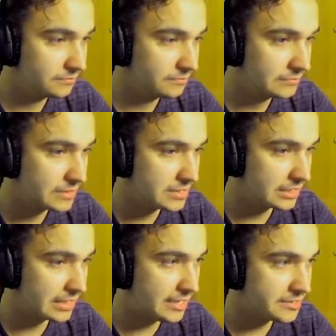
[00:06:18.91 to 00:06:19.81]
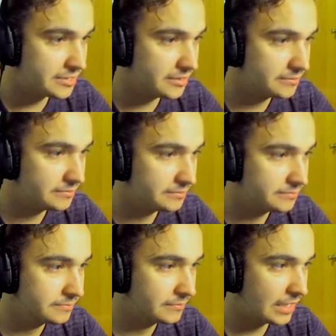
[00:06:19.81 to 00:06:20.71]
Sick nasty.
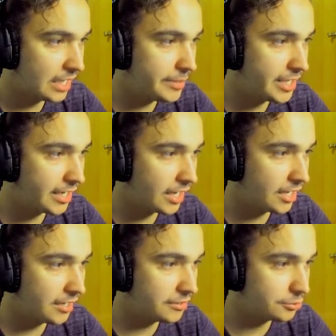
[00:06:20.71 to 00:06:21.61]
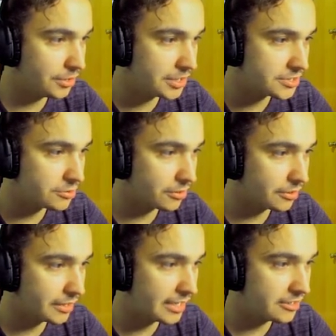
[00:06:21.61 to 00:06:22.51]
I'll be getting on through this door,
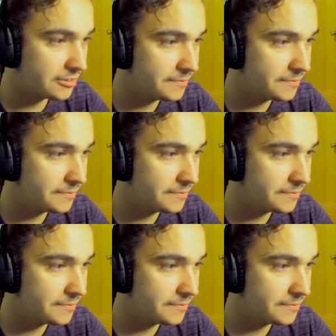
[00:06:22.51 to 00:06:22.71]
thank you.